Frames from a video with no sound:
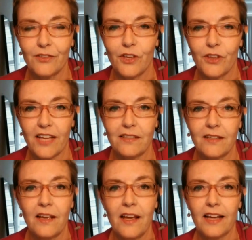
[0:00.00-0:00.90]
So that's
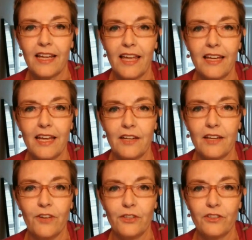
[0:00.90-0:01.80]
again
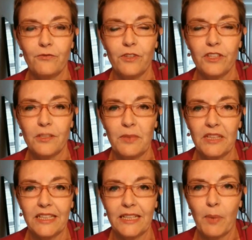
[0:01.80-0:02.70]

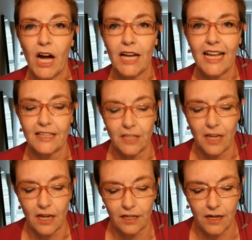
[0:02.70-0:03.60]

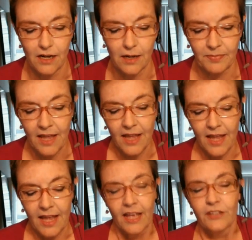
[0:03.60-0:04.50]
adventuresinvisibilitypodcast.com.
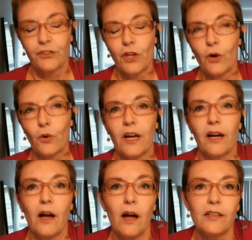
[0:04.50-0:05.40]
So
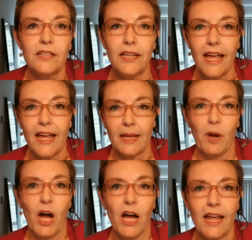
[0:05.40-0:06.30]
Today,
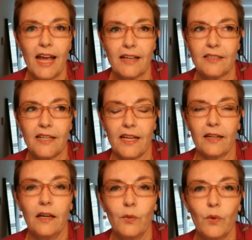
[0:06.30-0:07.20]
podcasting.
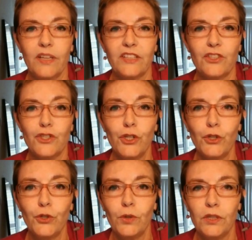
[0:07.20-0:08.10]
What's new,
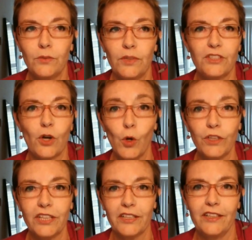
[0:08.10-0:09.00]
what's old
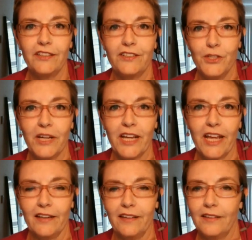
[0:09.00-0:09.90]
is new again.
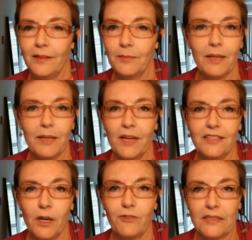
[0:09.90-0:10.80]
I'm getting myself all
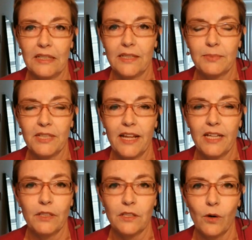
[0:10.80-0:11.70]
mixed up today. What's
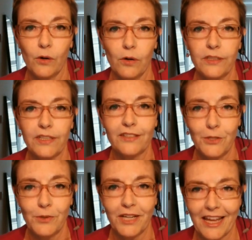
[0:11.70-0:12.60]
old is new
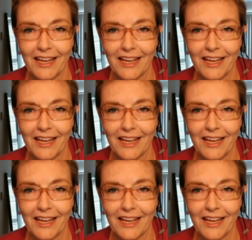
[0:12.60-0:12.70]
again.